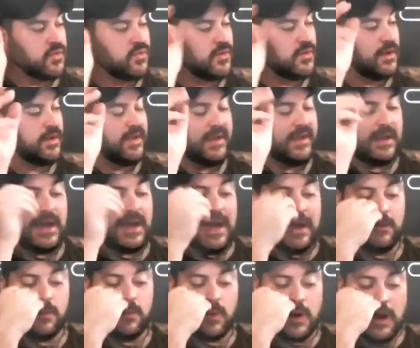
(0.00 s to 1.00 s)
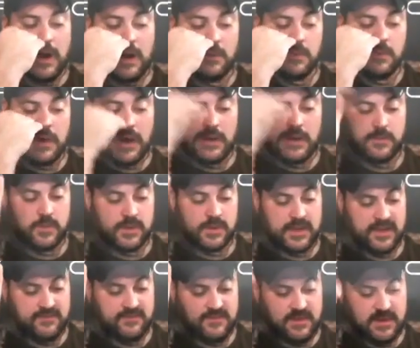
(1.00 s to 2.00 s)
Like I will
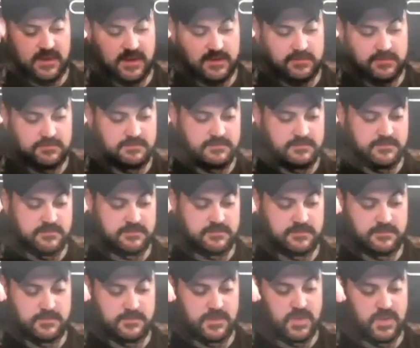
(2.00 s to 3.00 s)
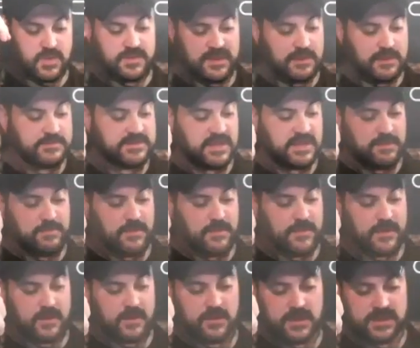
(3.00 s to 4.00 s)
give him 2 thumbs up on
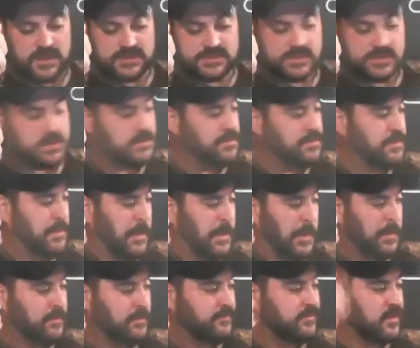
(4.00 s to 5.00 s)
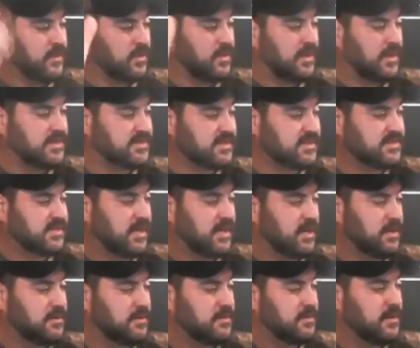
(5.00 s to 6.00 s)
the crust. The crust is
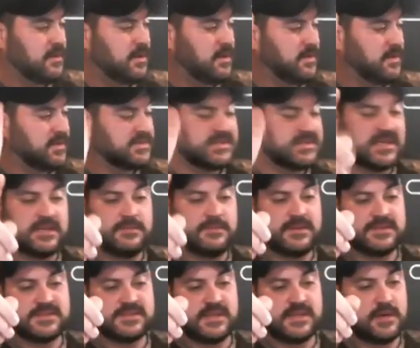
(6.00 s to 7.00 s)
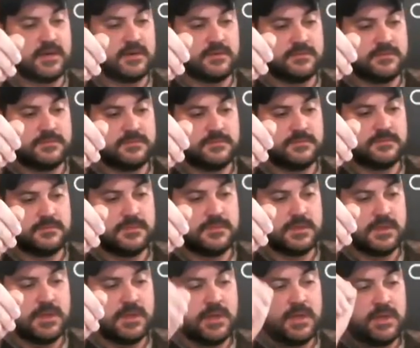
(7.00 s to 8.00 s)
there. Yep. The cinnamon,
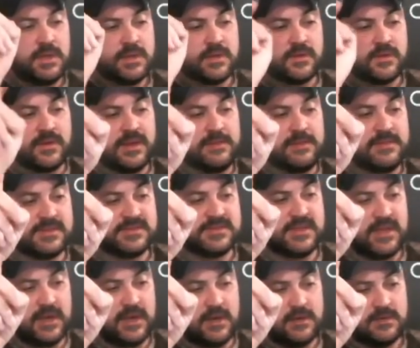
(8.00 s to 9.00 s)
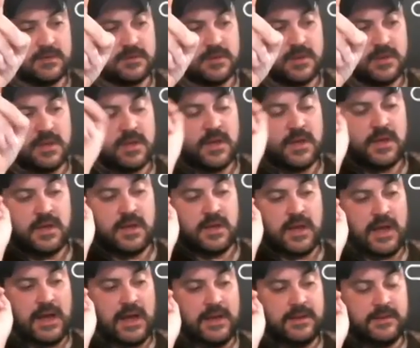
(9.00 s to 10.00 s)
the cream is there.
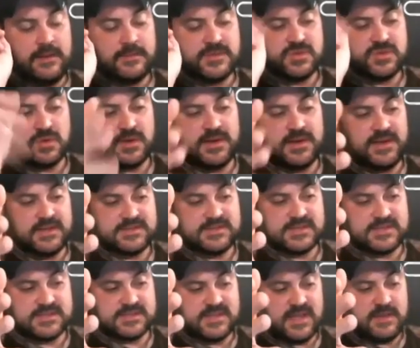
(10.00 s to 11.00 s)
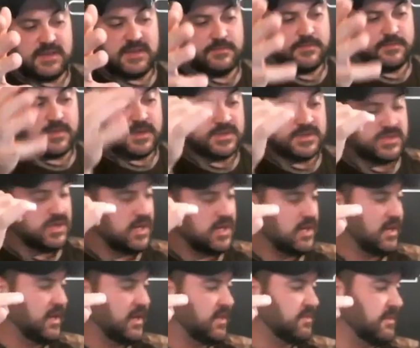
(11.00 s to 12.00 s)
I'm sure it needs to steep because you
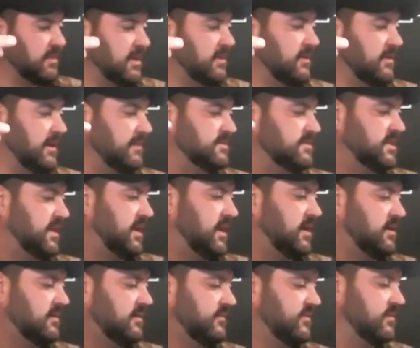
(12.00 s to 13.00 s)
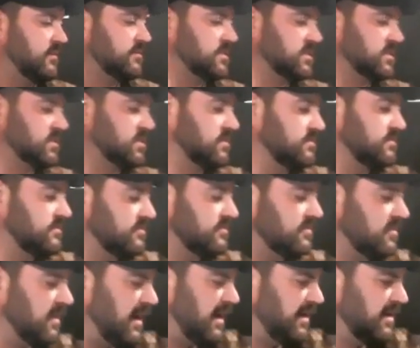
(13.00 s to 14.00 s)
got like 3 creams in there.
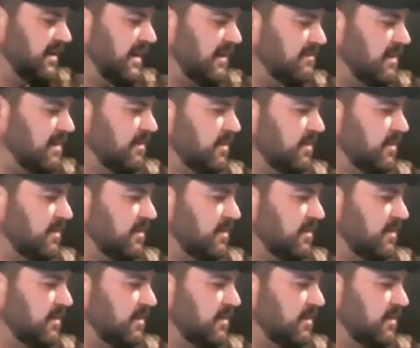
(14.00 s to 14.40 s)
I can't remember